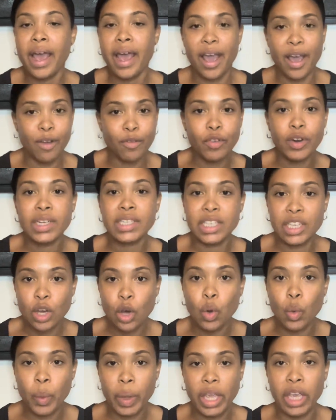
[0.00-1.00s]
every
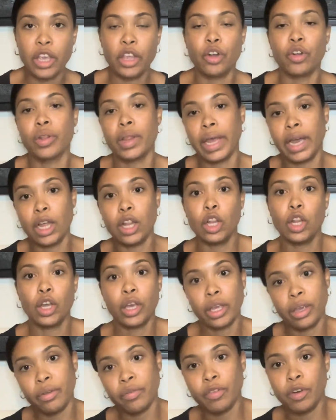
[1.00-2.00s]
single week you're like
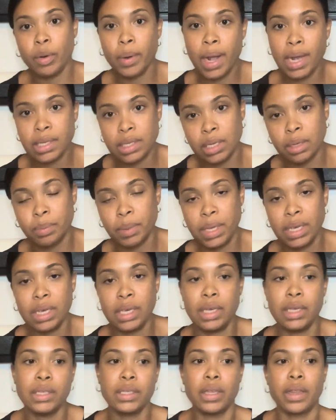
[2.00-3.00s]
looking for
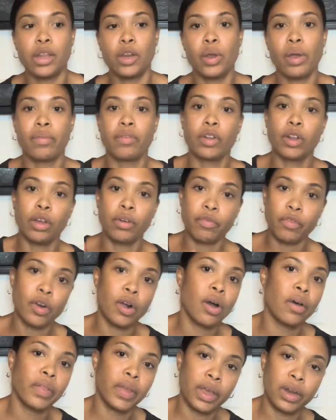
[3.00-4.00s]
recipes, and then you have to look for
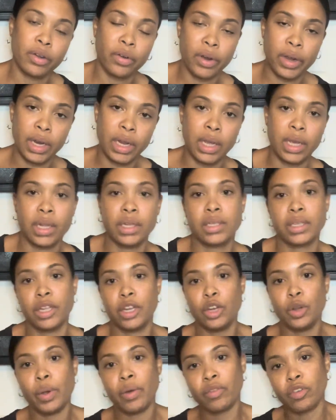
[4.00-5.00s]
all the ingredients, and
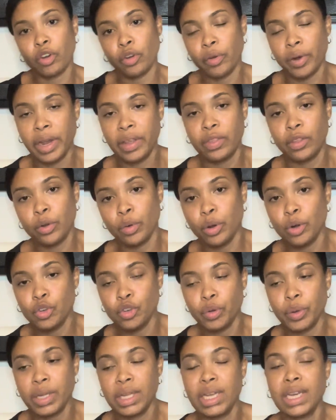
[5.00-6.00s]
then you have to create the
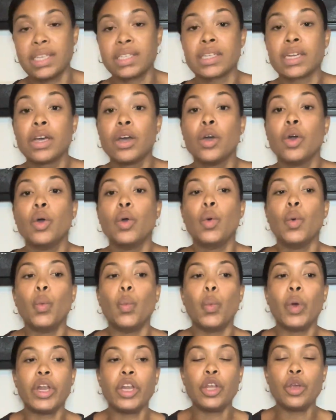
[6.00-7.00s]
grocery list.
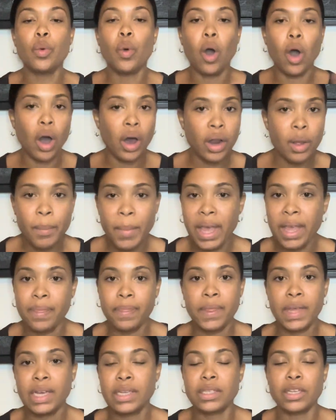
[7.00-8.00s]
When you automate
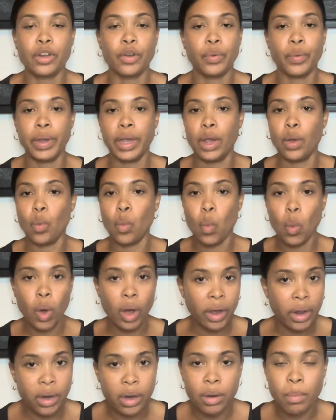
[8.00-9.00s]
this and create
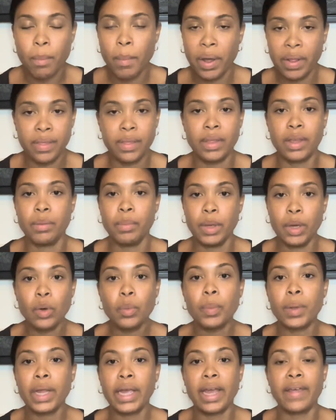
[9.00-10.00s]
one monthly meal
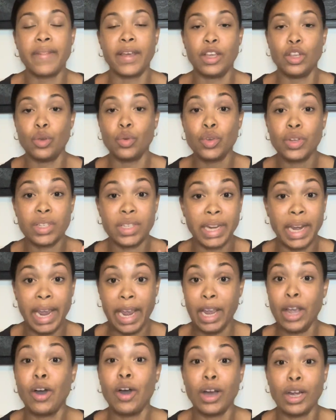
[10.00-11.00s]
plan that you just
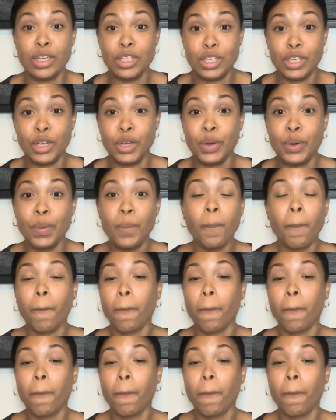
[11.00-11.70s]
hang on to